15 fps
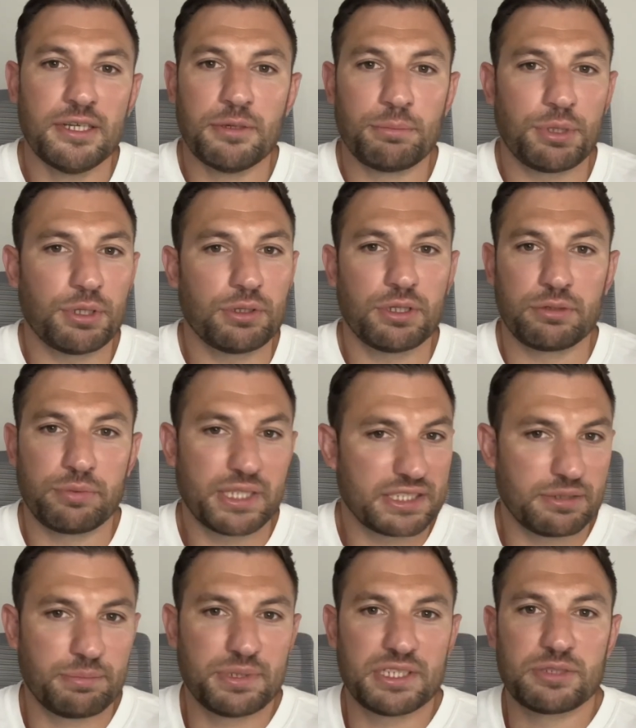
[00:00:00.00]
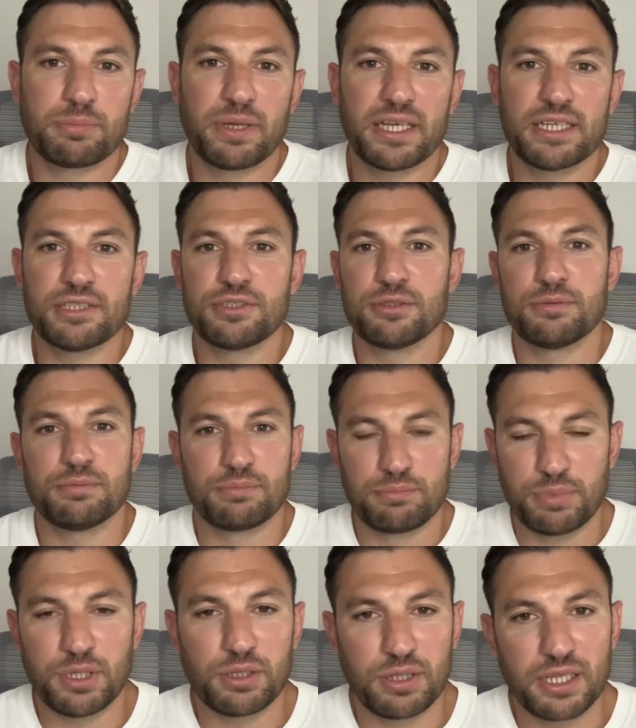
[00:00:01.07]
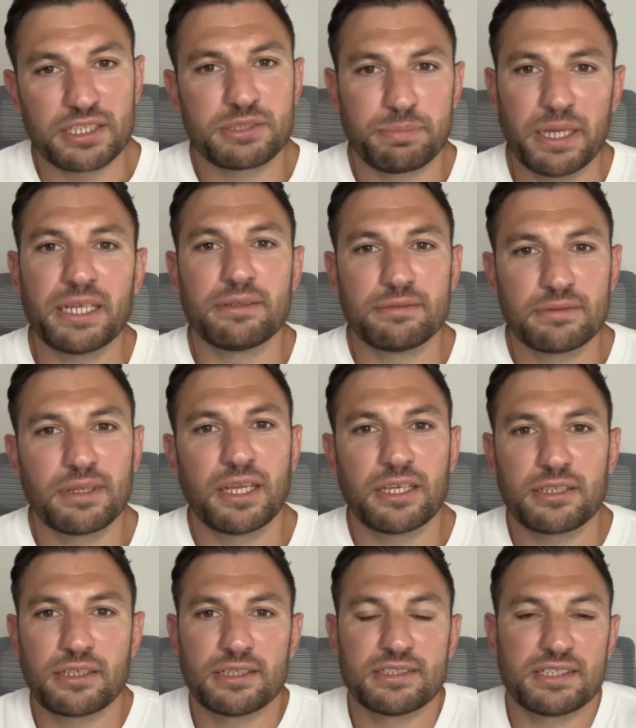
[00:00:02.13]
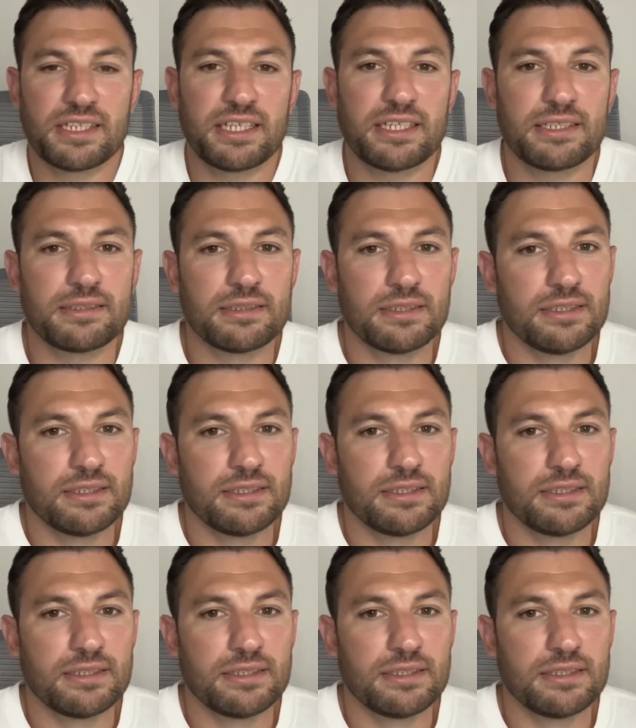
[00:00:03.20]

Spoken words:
built a recipes page, and spent I'd say